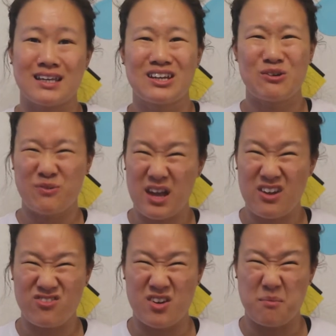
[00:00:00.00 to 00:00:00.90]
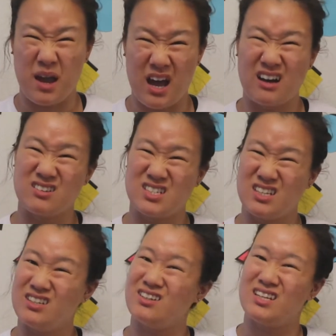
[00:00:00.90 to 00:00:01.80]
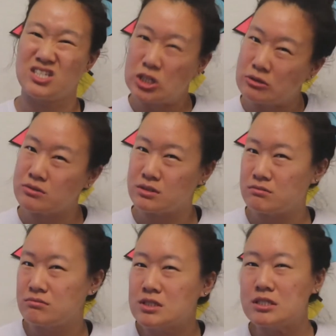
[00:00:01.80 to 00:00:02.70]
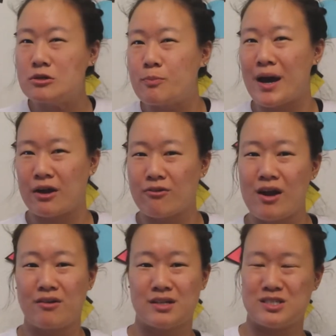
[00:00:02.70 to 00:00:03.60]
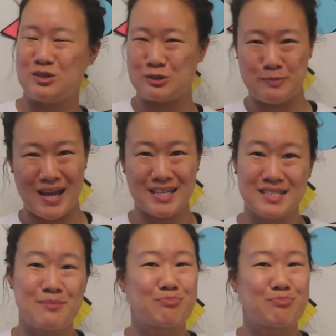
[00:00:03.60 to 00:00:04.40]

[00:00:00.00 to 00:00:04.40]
get away from my house, and it's a new background, it's a new space.